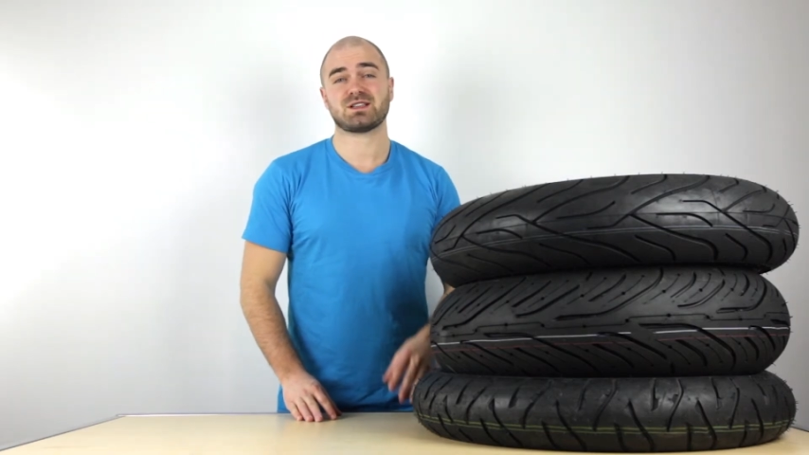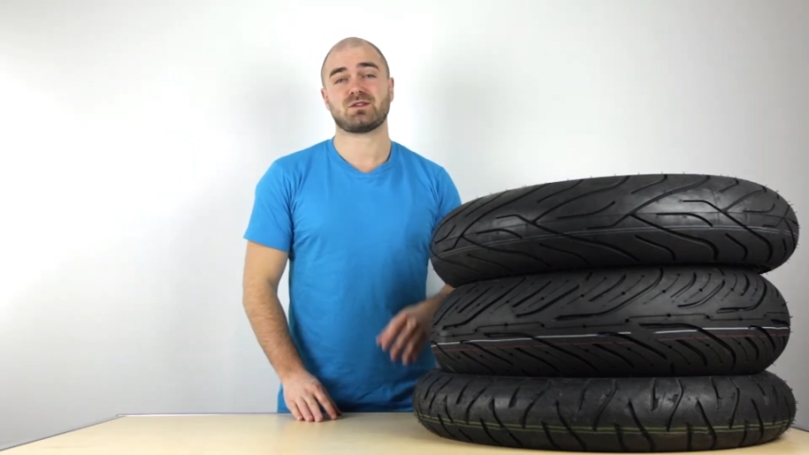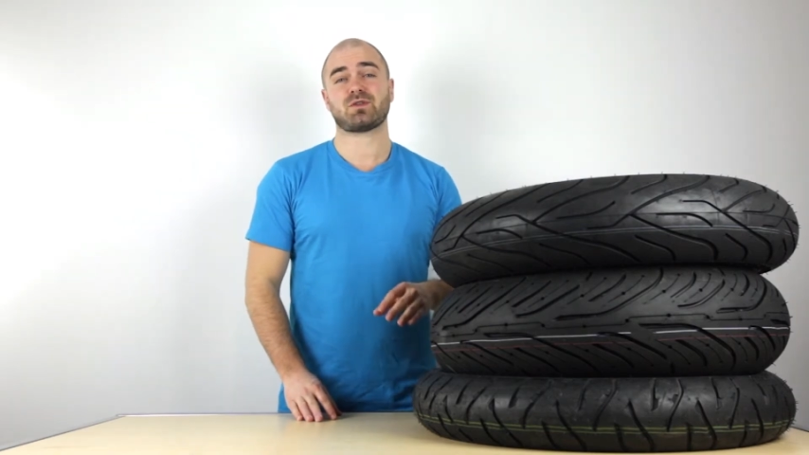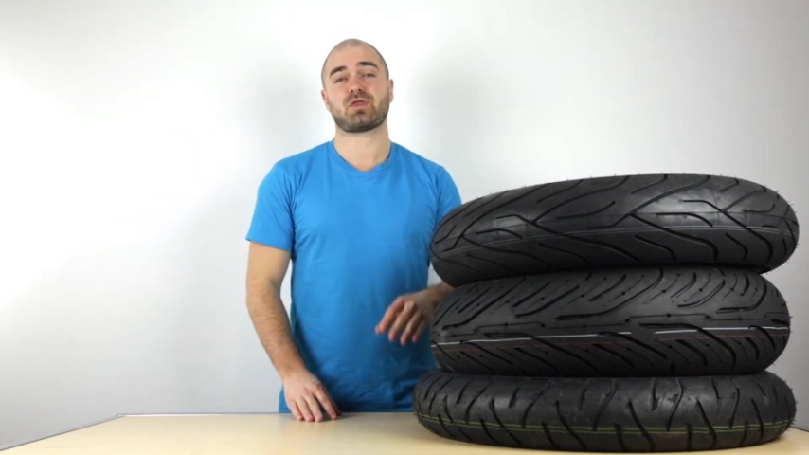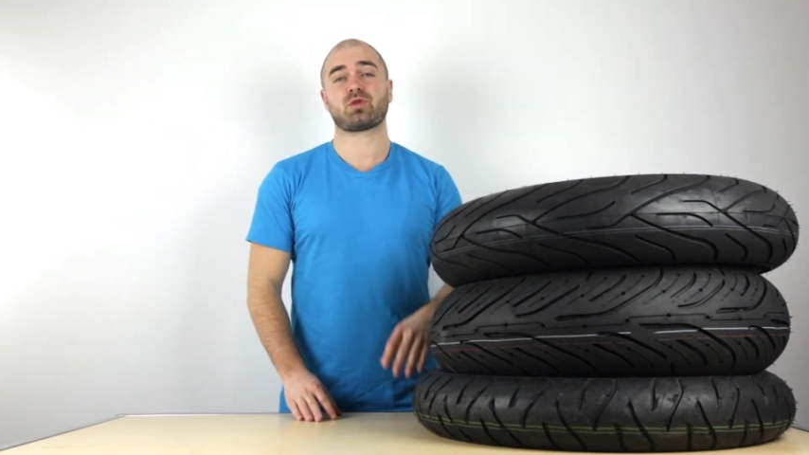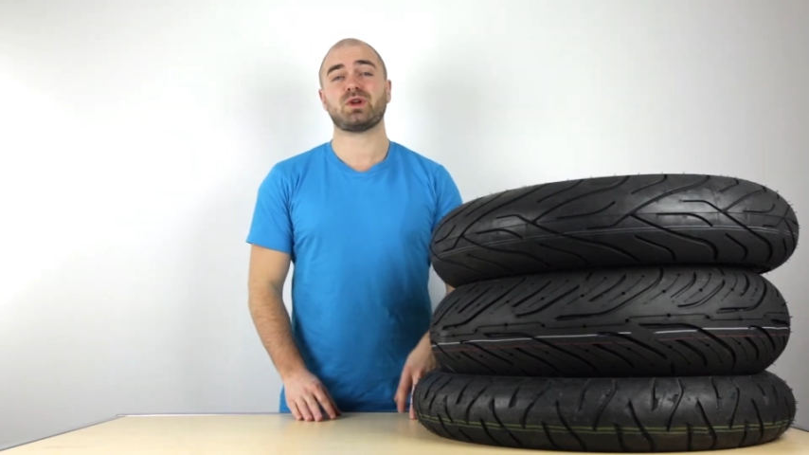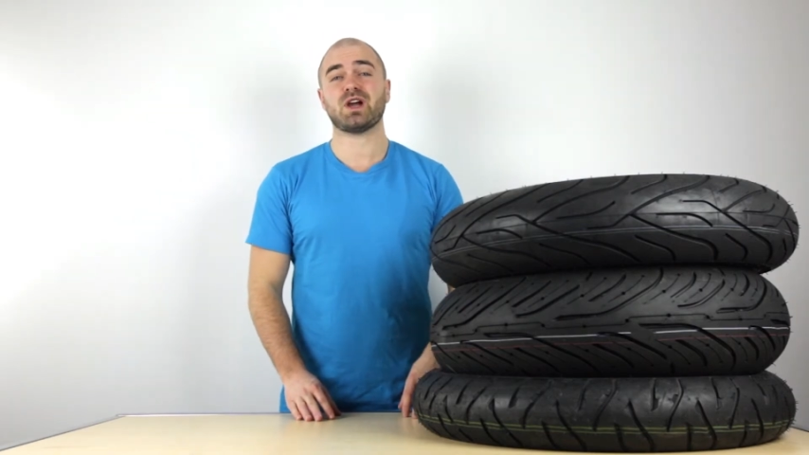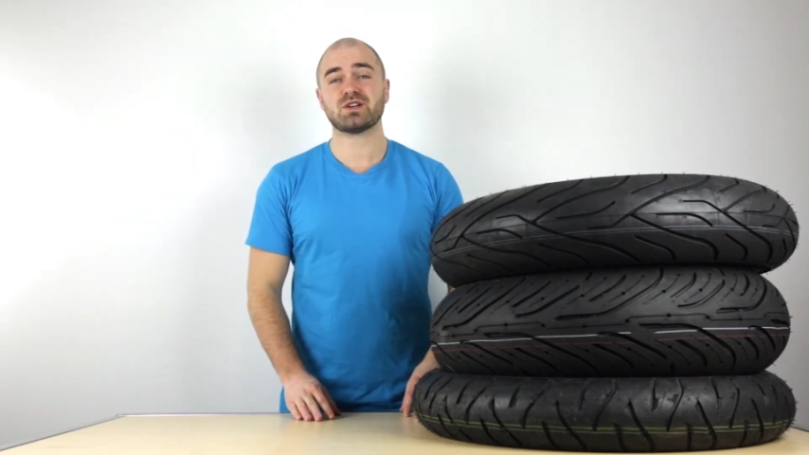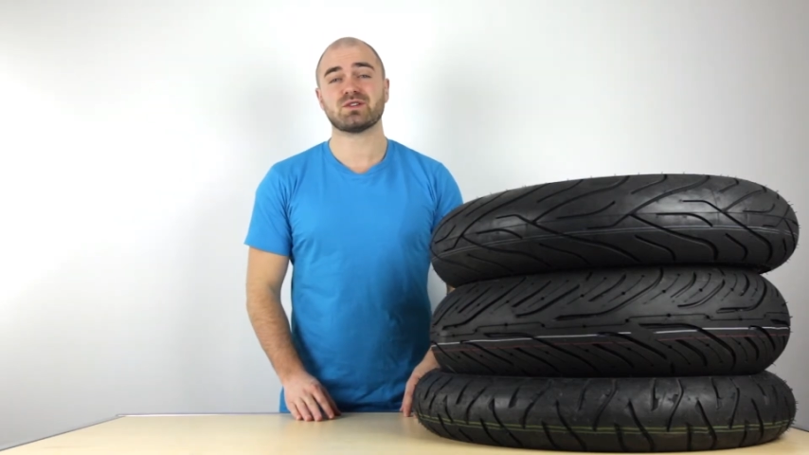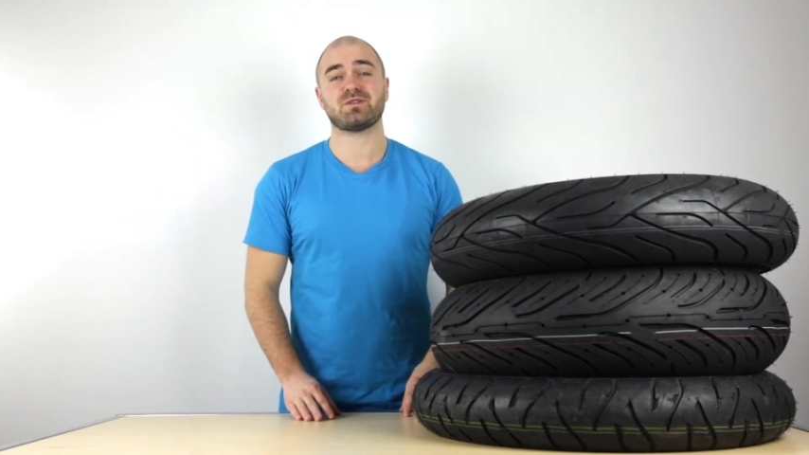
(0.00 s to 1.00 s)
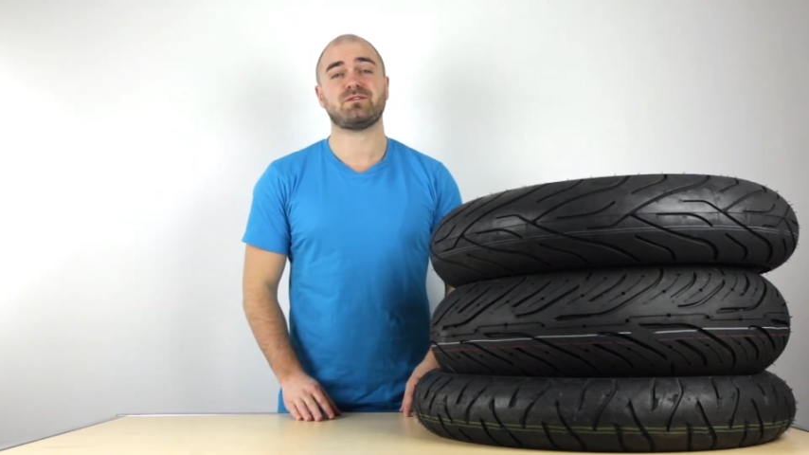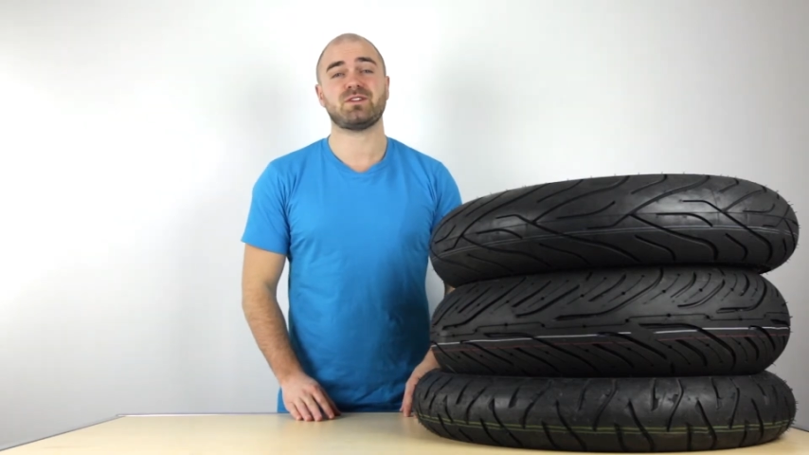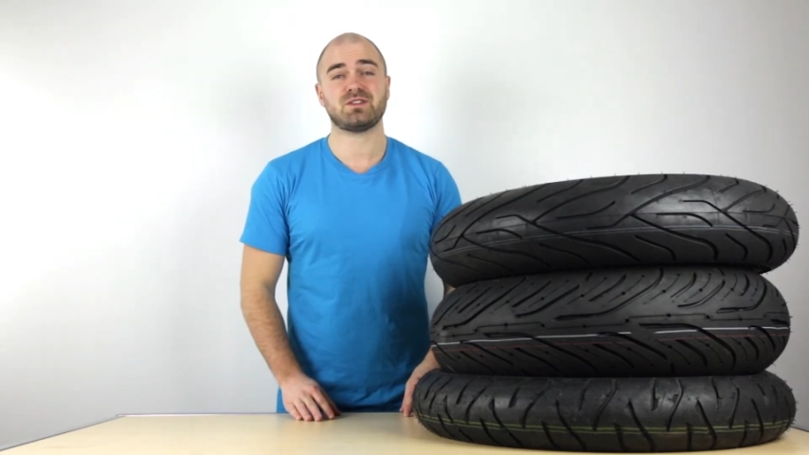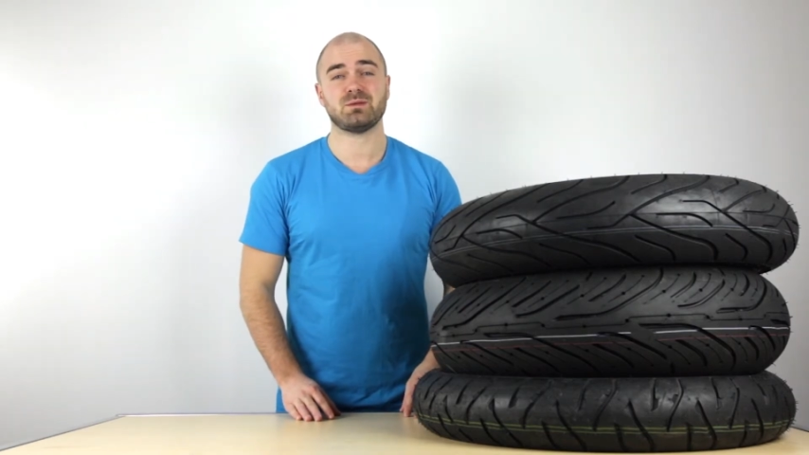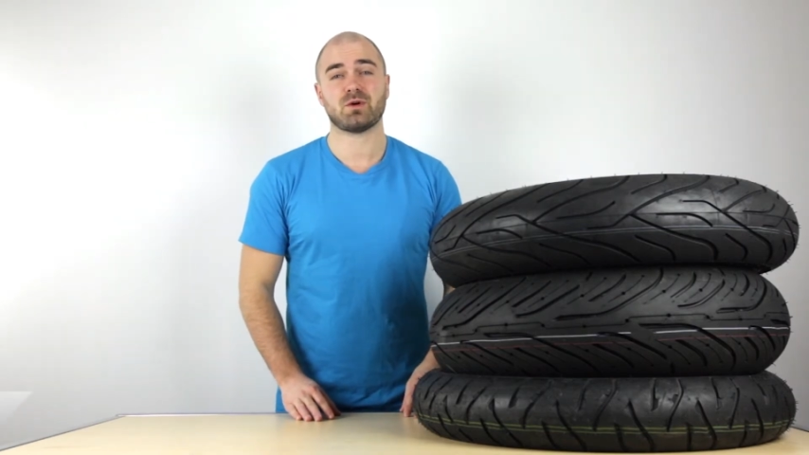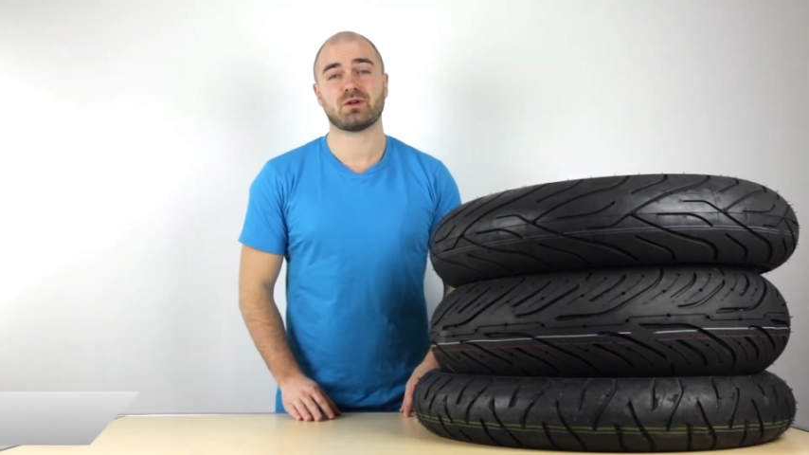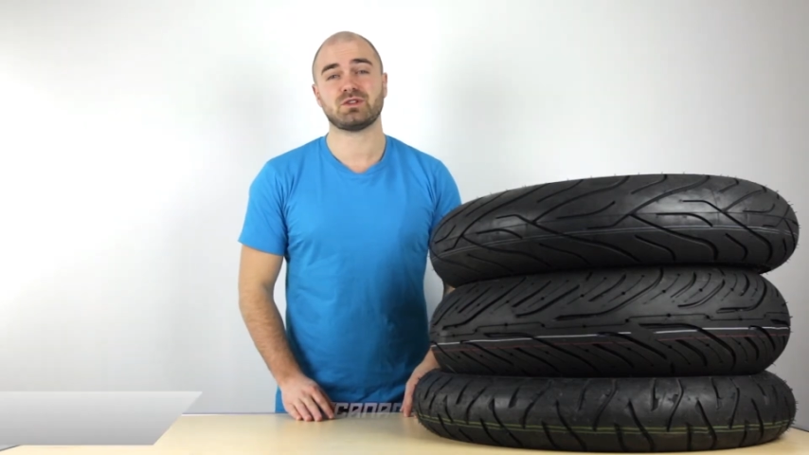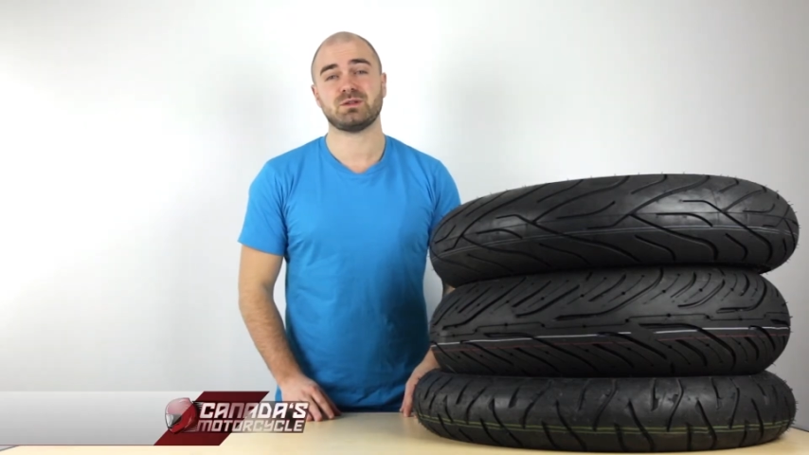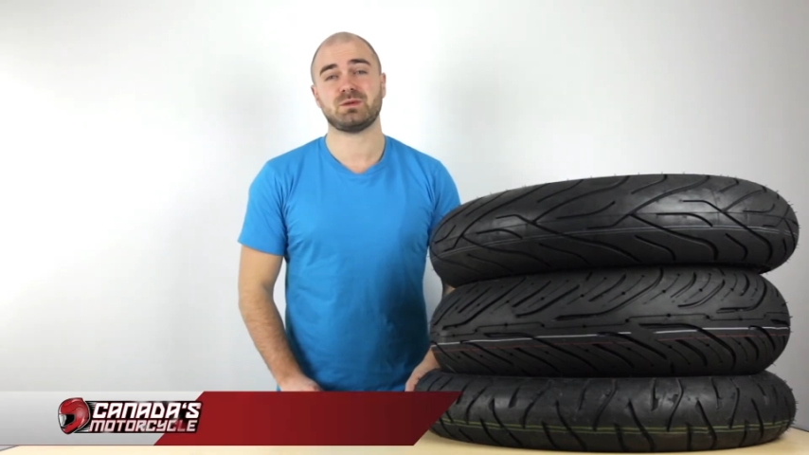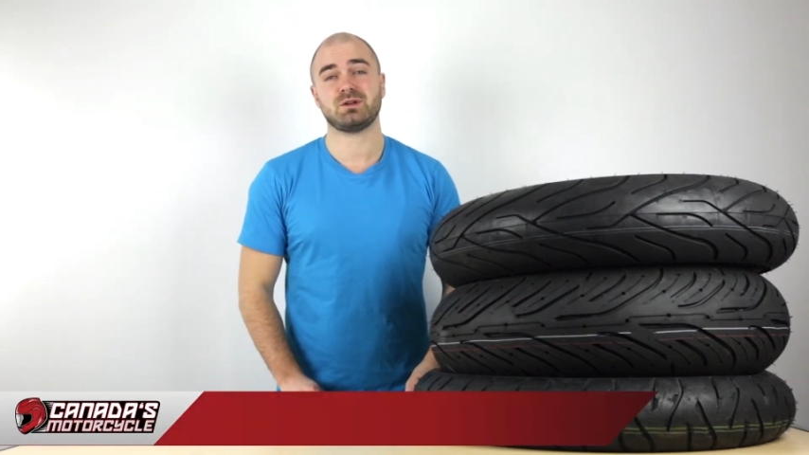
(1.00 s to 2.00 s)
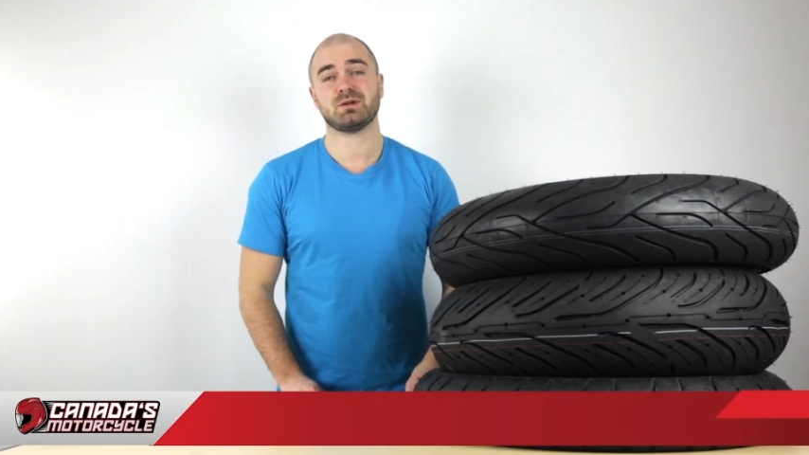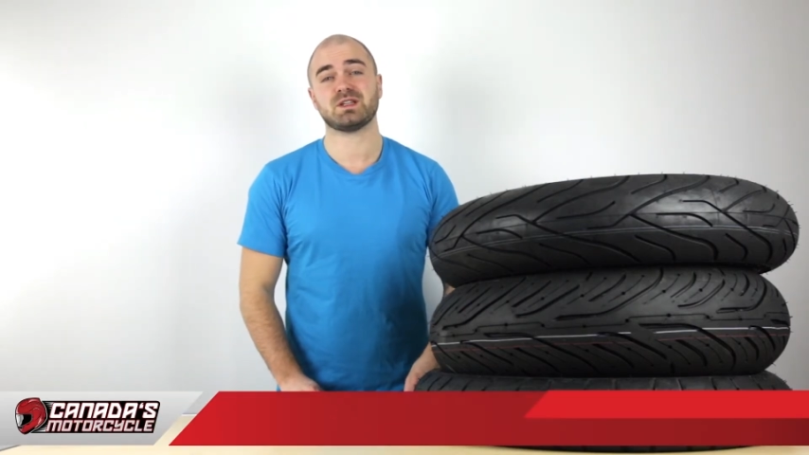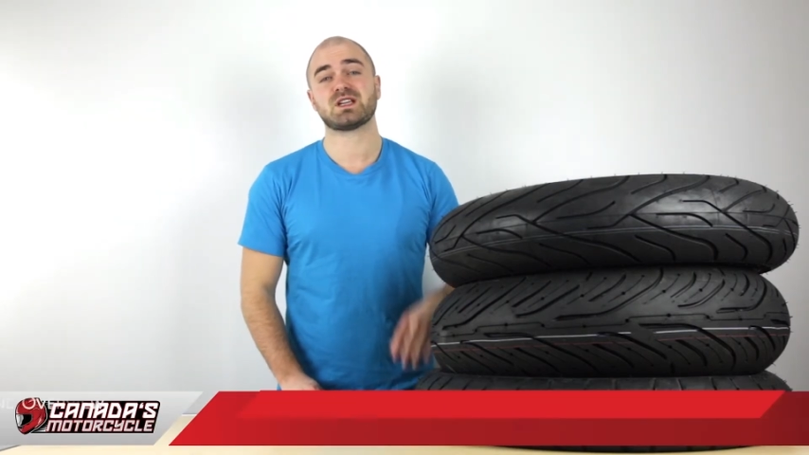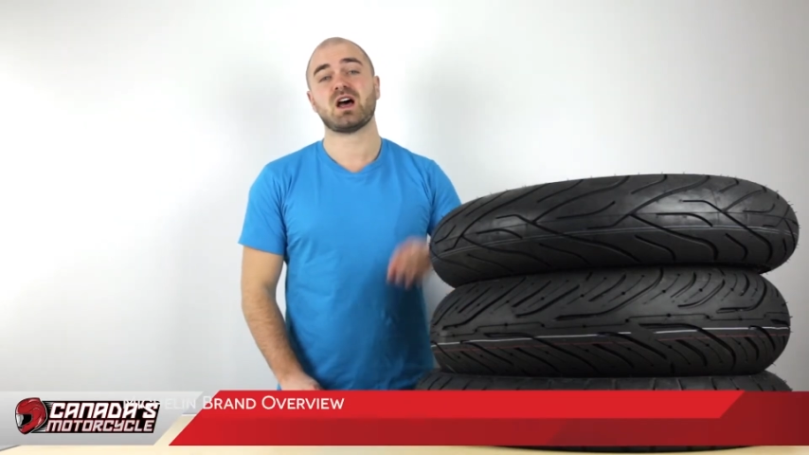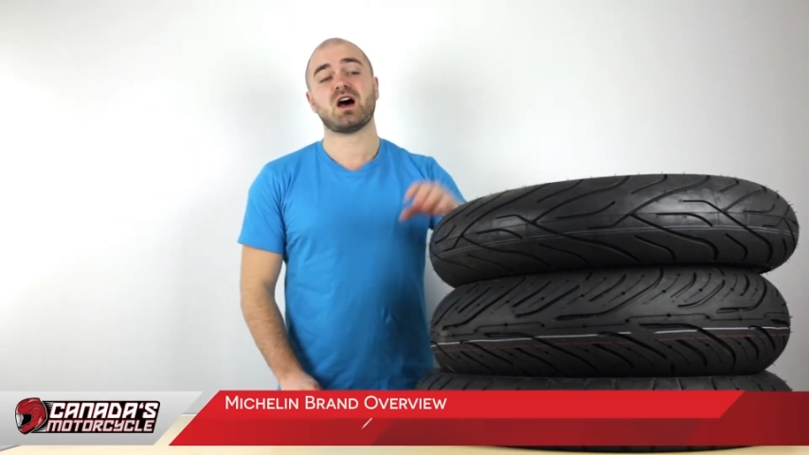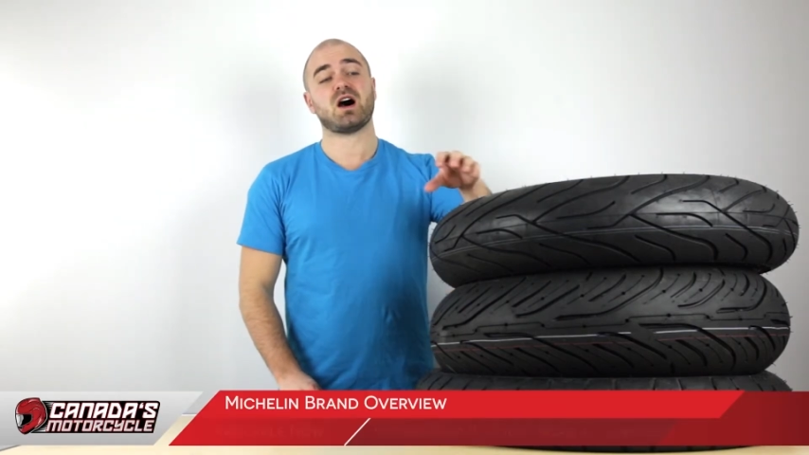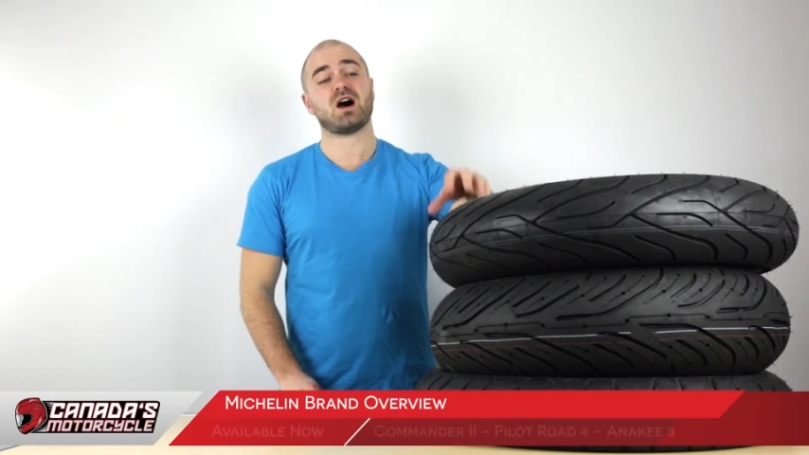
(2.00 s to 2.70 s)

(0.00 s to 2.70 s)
they had over 350 MotoGP wins